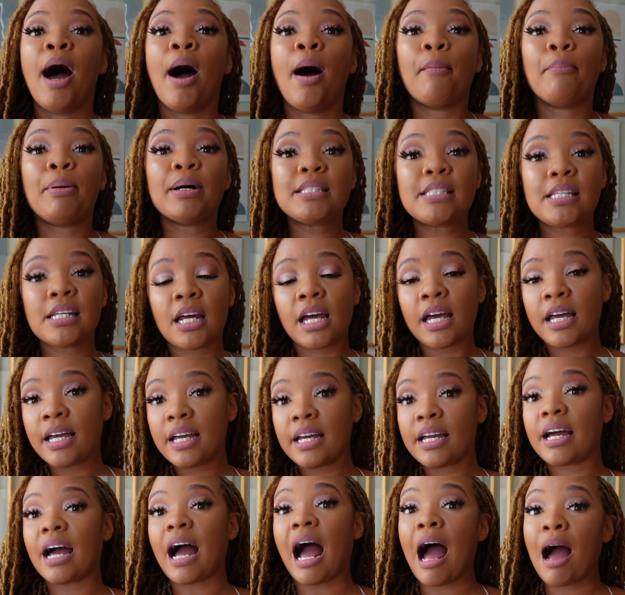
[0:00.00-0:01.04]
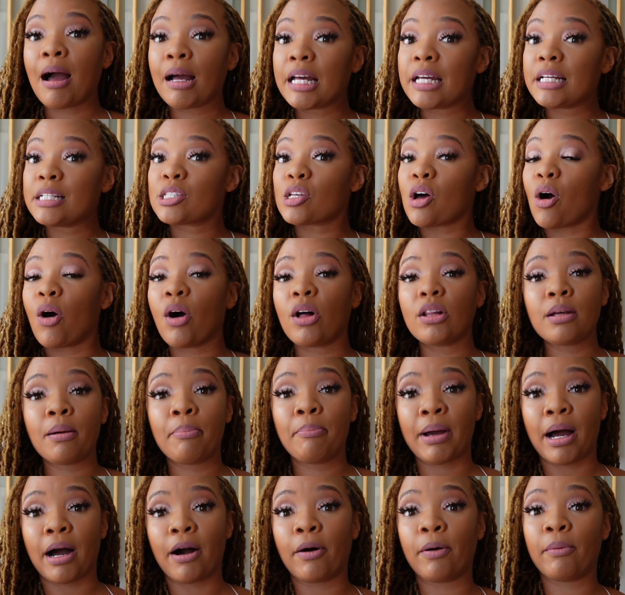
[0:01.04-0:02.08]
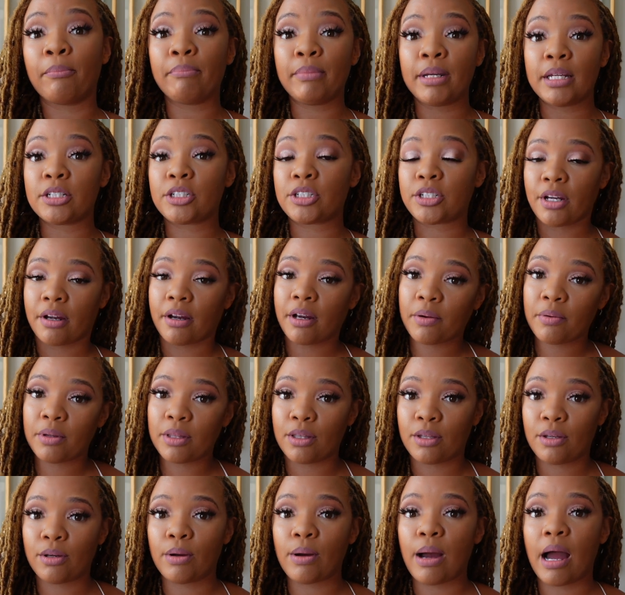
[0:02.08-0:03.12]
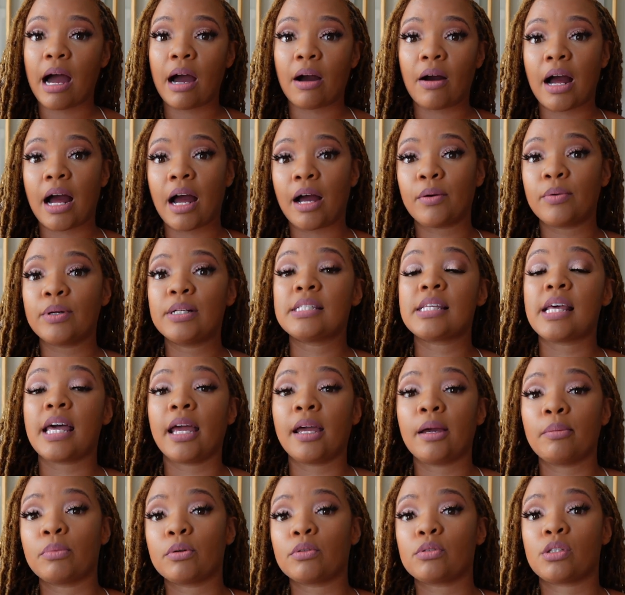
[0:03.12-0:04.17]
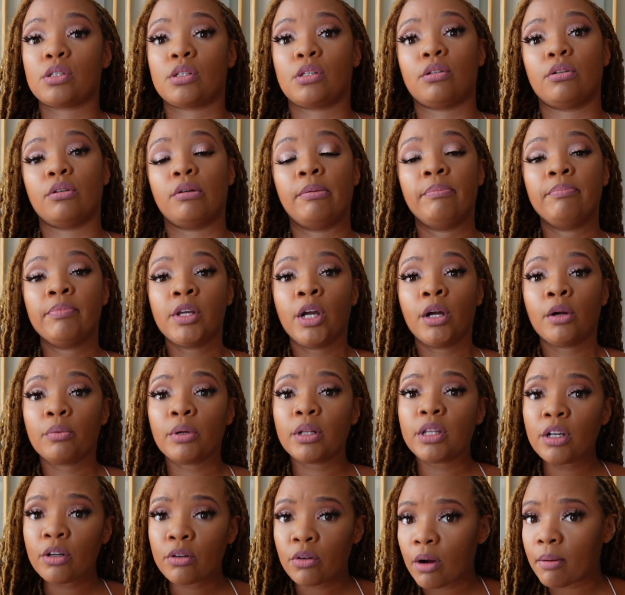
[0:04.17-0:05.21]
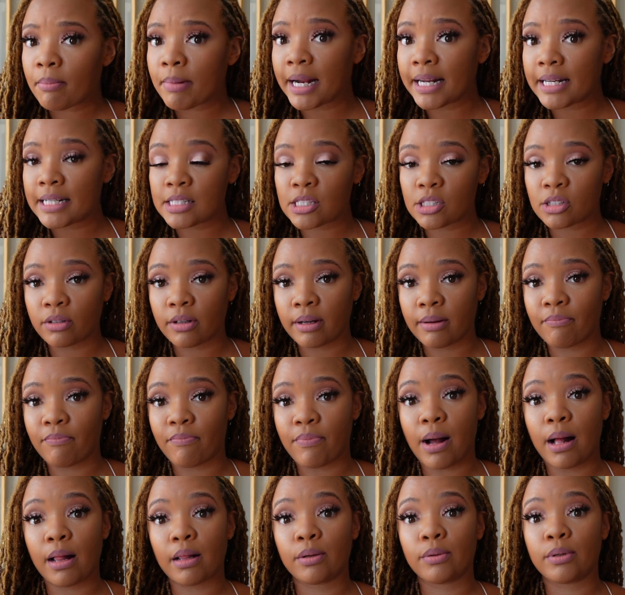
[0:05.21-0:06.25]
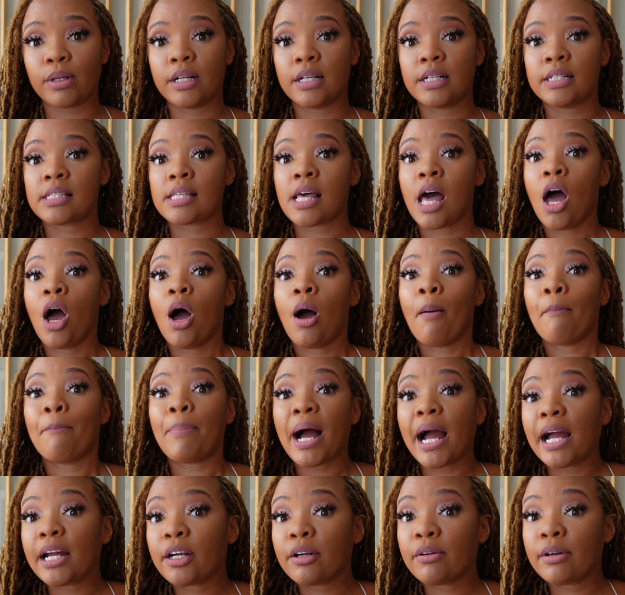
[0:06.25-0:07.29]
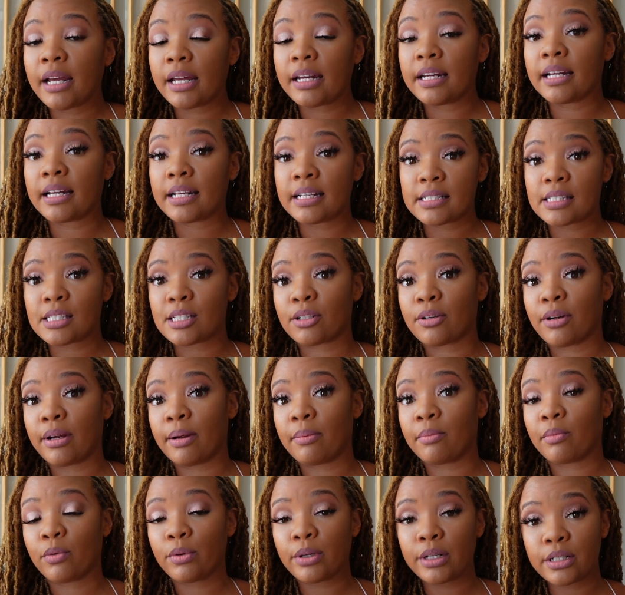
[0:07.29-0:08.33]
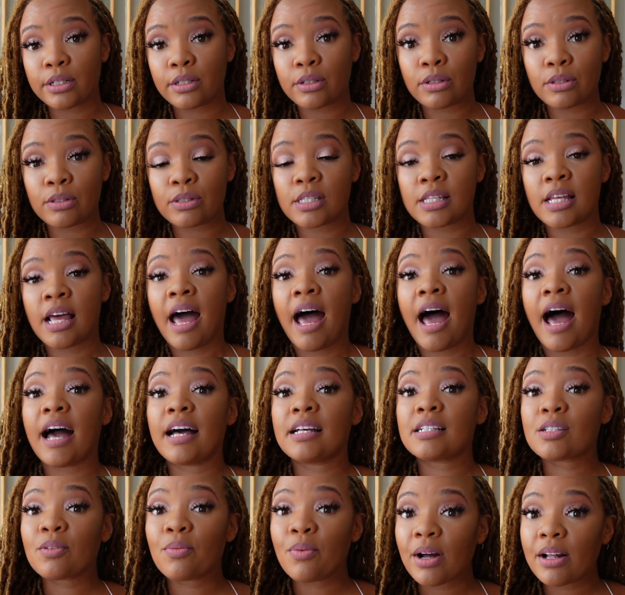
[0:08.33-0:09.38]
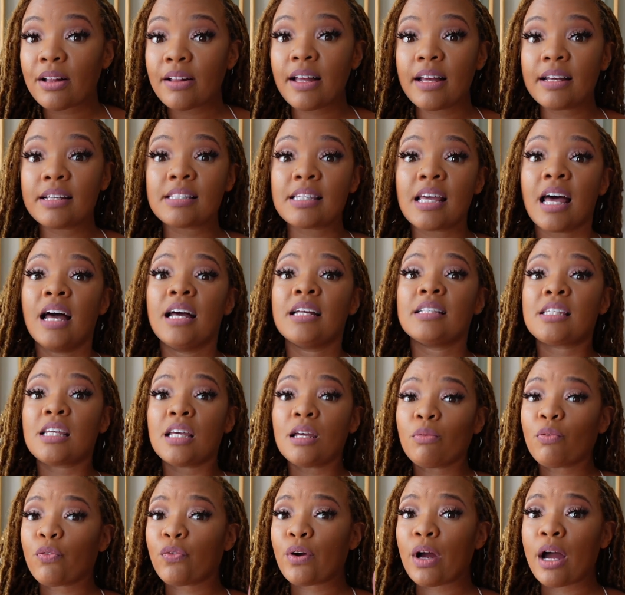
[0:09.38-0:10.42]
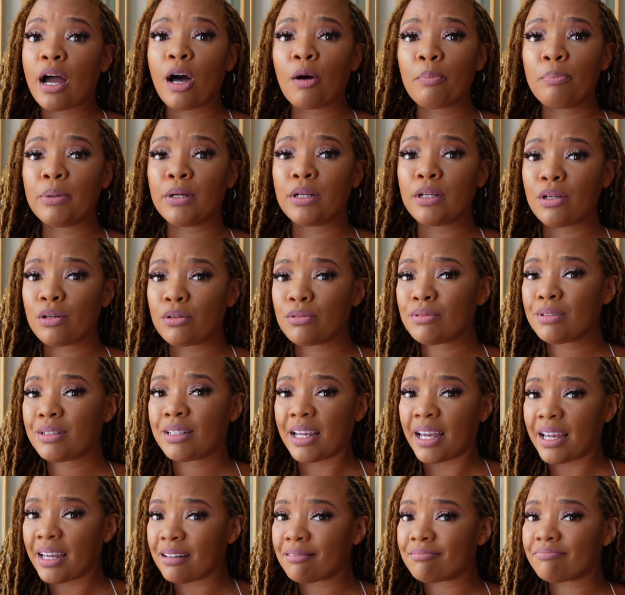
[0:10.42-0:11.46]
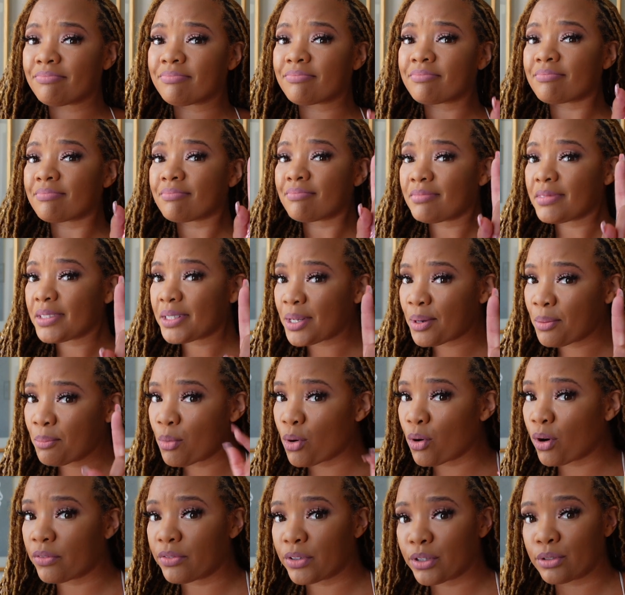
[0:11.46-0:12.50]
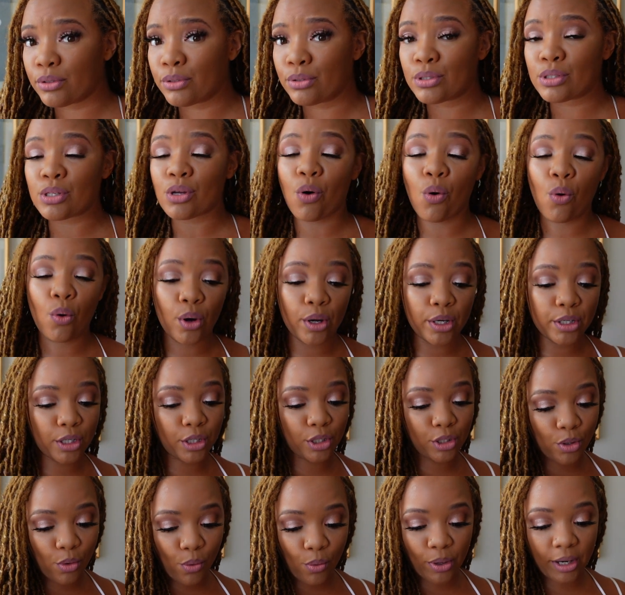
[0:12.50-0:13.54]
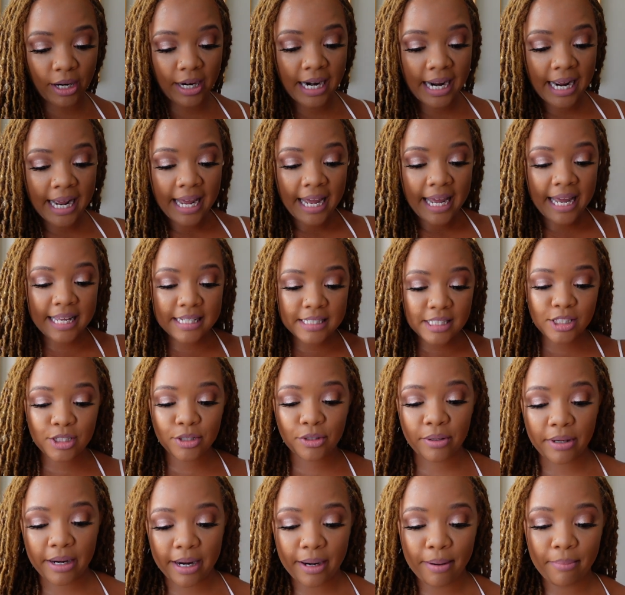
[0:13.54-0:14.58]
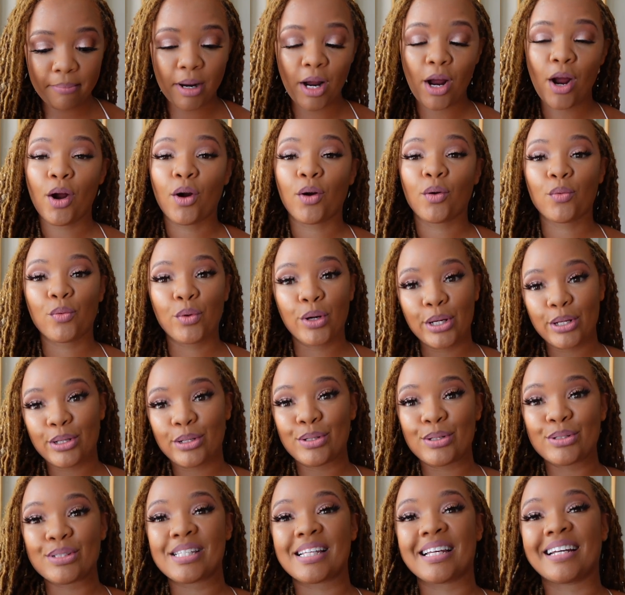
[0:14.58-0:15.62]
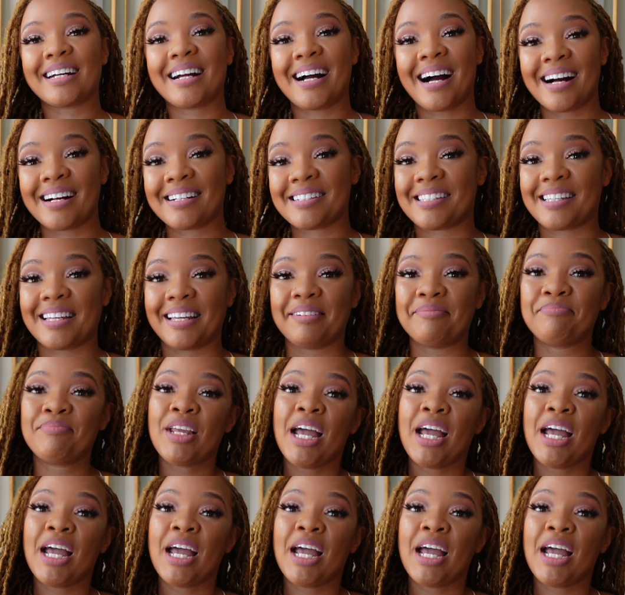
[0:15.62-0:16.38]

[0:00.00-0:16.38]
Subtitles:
But today is all about me sharing with you how I was able to really grow my Instagram followers by creating Instagram Reels, as well as tips for helping you get more views on your Instagram Reels content.